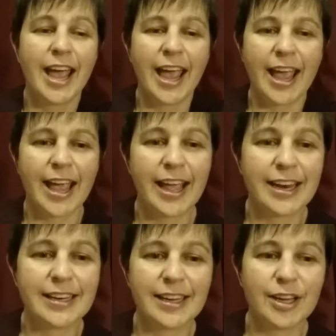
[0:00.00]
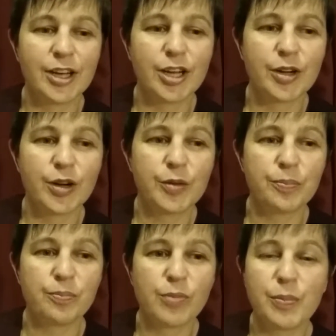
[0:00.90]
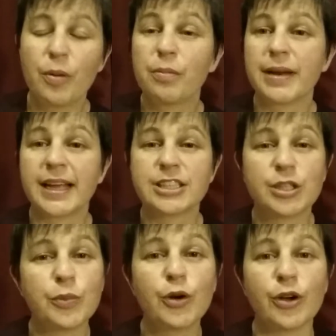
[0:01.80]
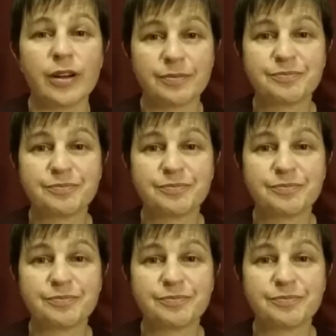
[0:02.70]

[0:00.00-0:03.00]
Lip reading: And we probably actually were.